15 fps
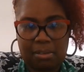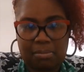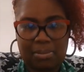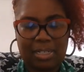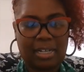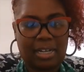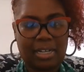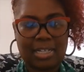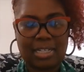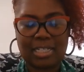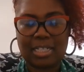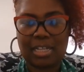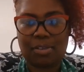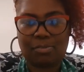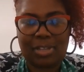
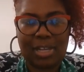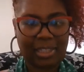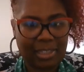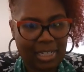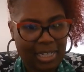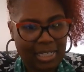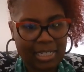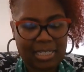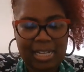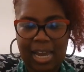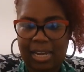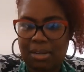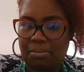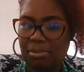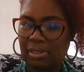Because if that lien is
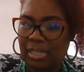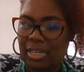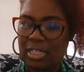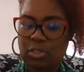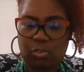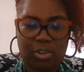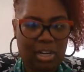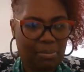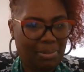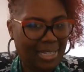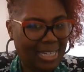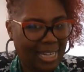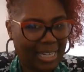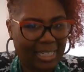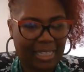not in place from the
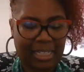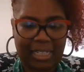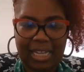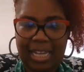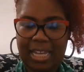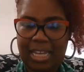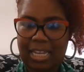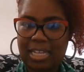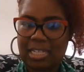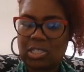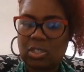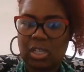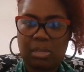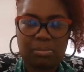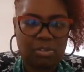beginning, it's
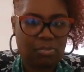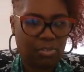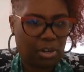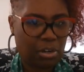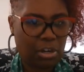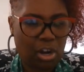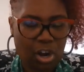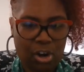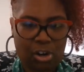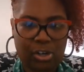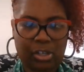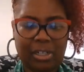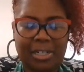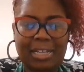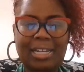going to be very
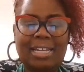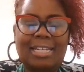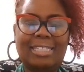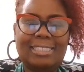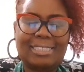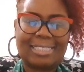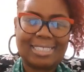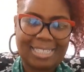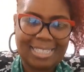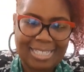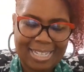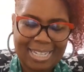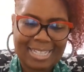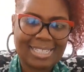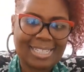hard to
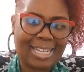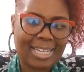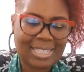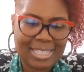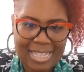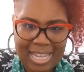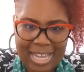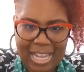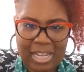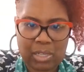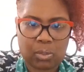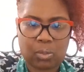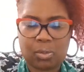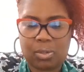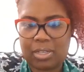get that
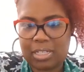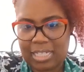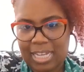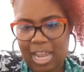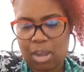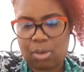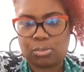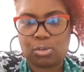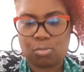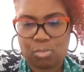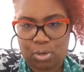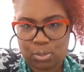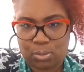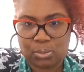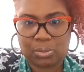title down the
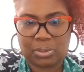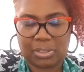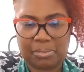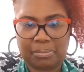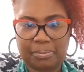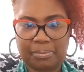road.